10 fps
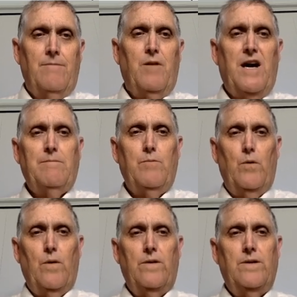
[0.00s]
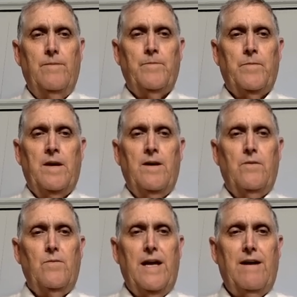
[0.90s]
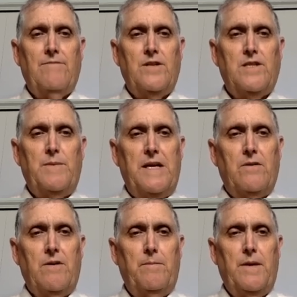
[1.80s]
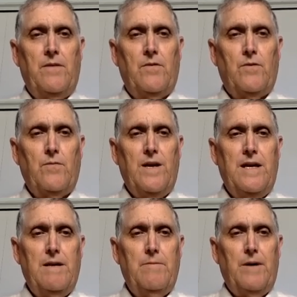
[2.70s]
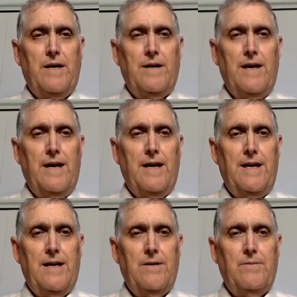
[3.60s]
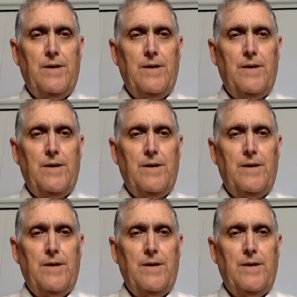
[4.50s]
Botboard, we have the speaker at pin 3, button A,